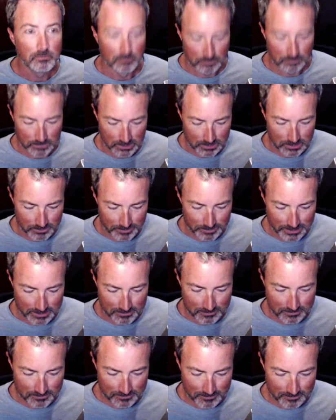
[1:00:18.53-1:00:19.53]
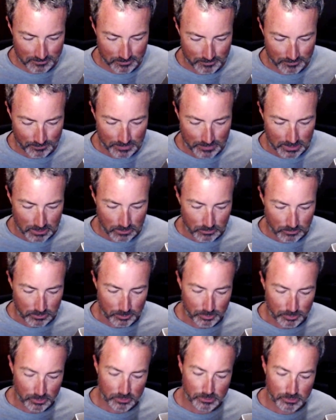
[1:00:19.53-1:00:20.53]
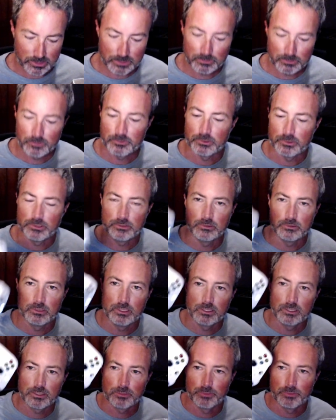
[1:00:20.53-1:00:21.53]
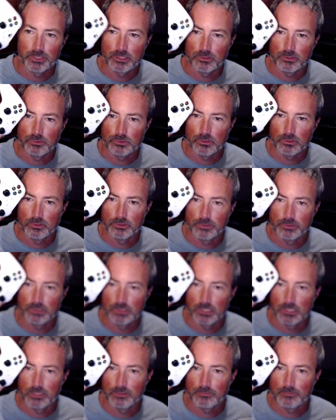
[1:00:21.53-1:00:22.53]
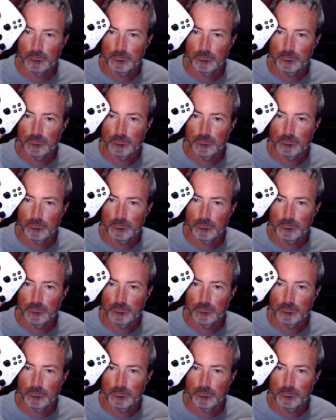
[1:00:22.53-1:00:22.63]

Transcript: Oh man. We programmed for too long and my controller is off.